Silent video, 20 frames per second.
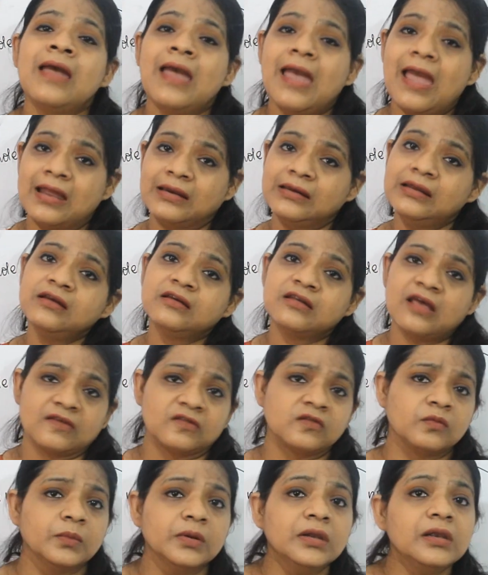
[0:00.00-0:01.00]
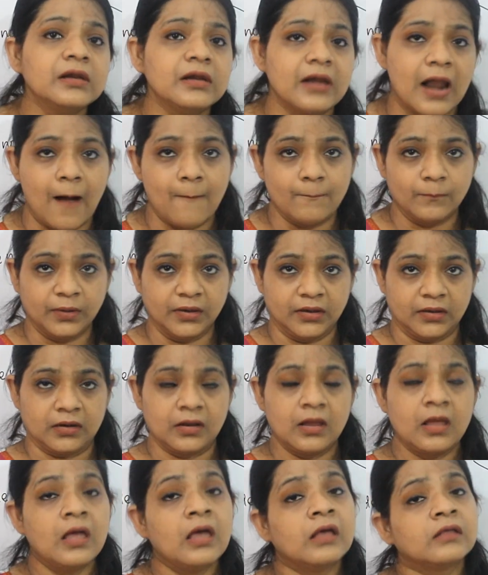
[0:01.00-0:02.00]
any decimal
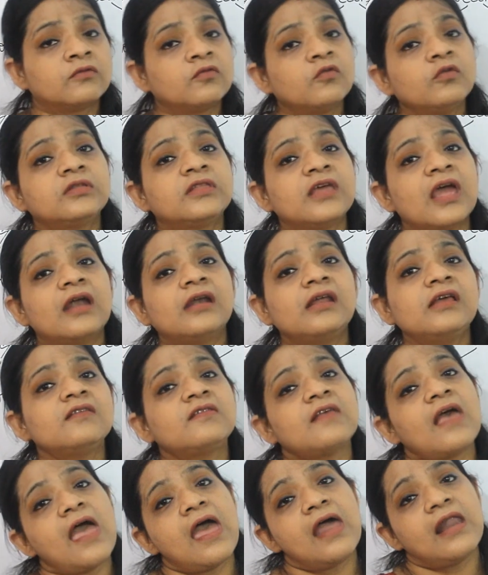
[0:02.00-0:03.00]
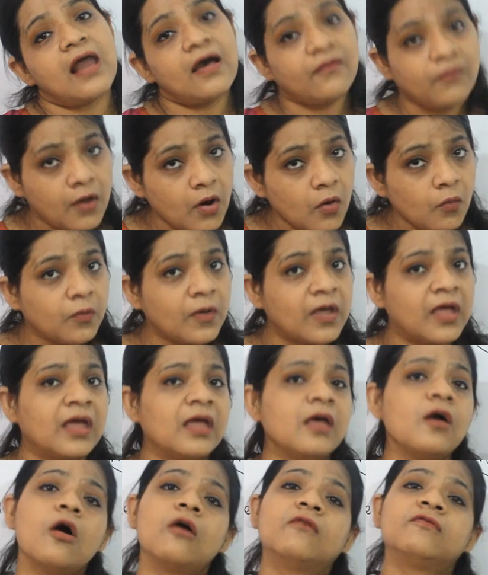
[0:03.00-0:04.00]
number. So there is another
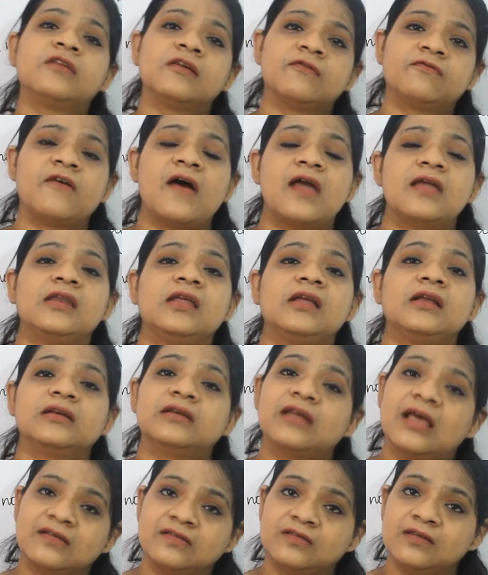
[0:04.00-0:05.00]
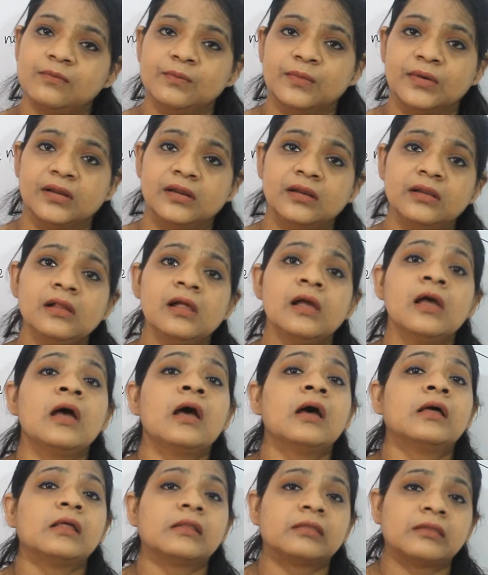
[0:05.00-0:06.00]
way of defining decimal.
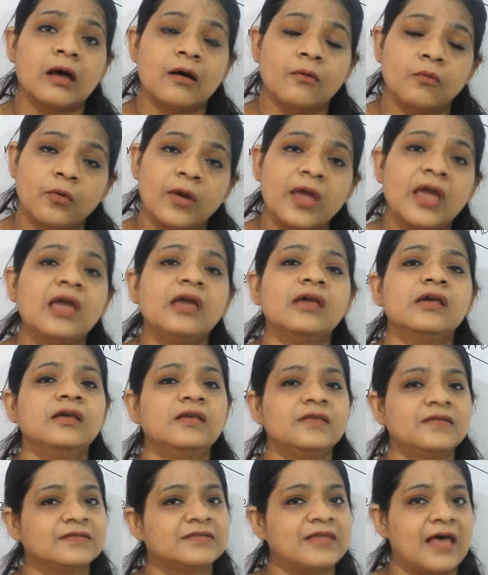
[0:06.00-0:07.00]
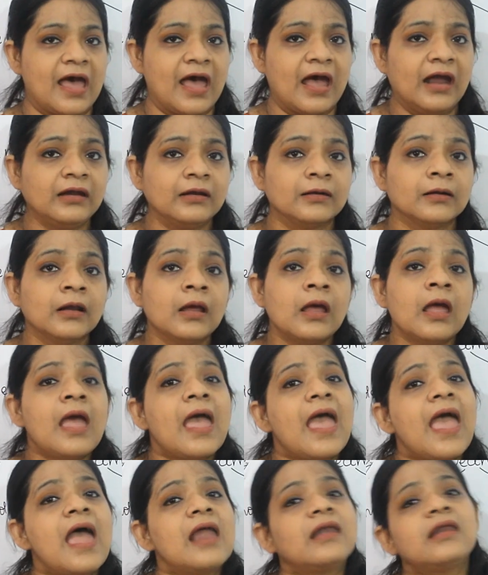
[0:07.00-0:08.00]
The way is that
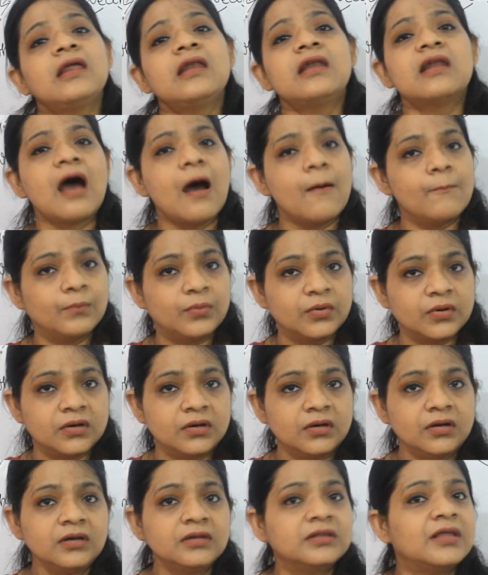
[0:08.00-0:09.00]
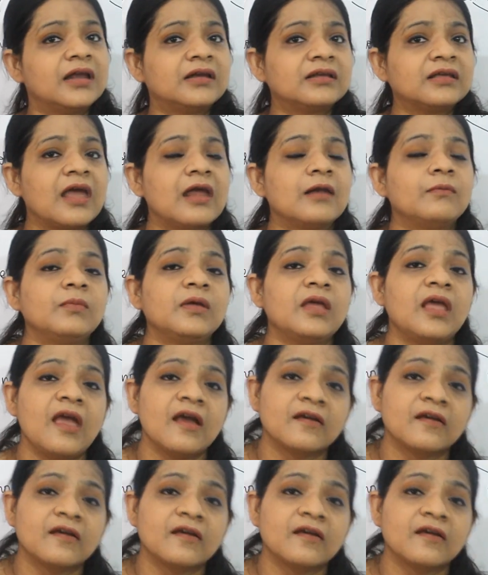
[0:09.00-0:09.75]
any number that can be